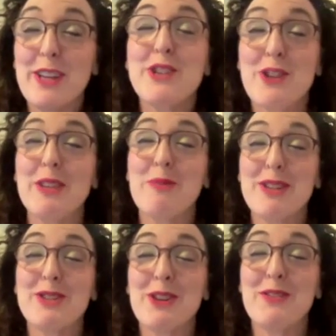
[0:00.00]
I don't think we
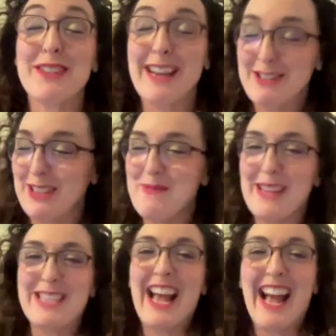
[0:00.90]
deserved it, actually,
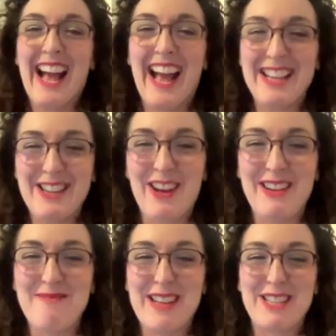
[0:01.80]
but you had
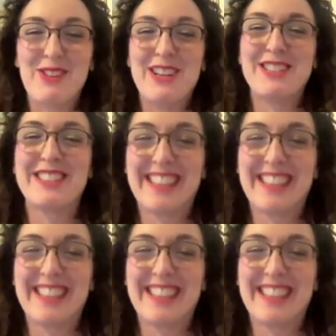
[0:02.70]
it much worse.